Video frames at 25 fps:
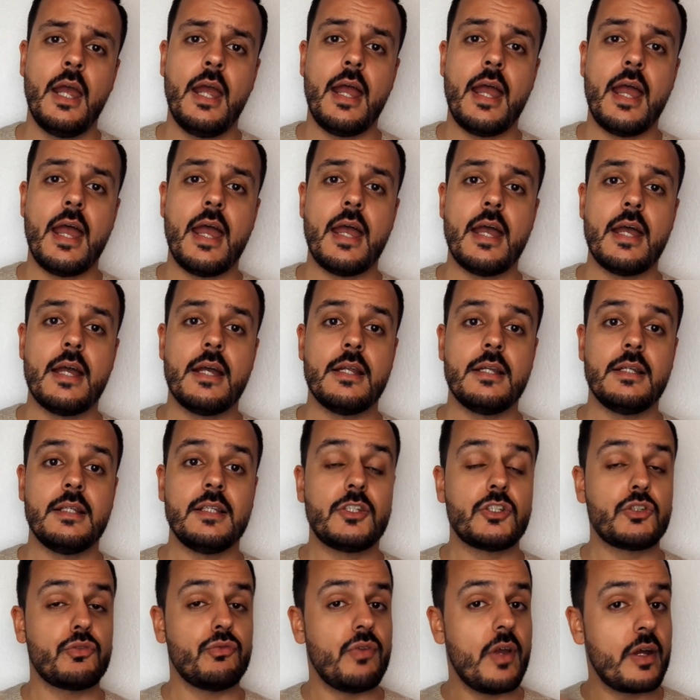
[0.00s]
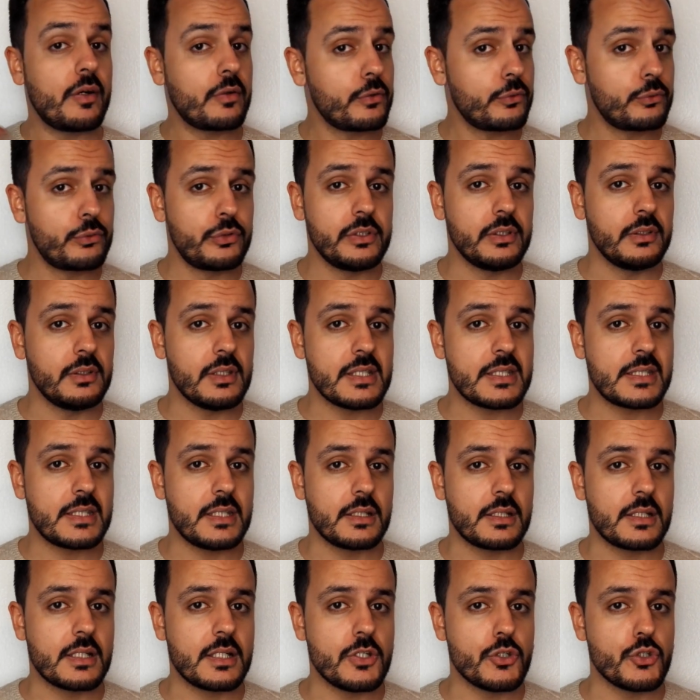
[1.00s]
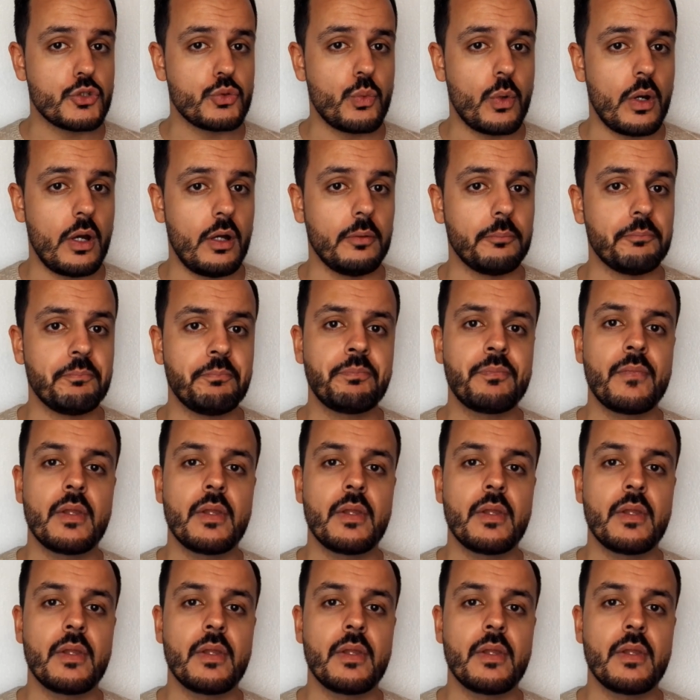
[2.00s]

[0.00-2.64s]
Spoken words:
and it's very realistic as well.